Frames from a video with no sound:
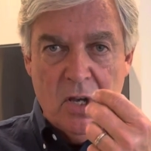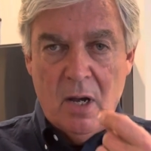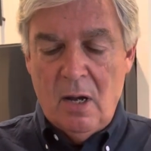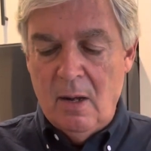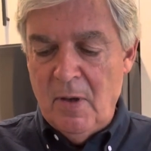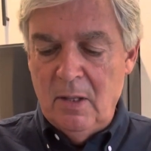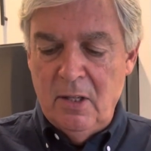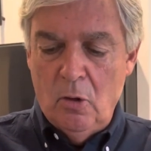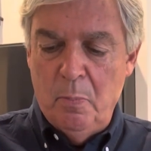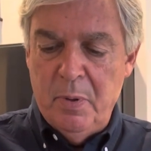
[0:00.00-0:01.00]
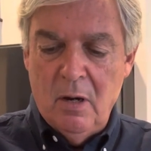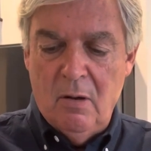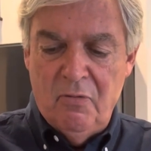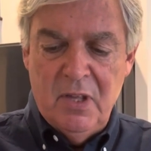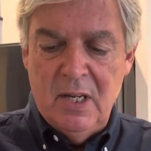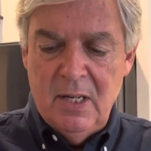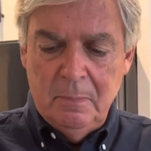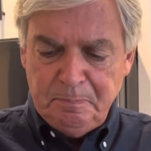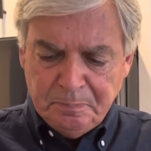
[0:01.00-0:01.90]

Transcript: a little bit of the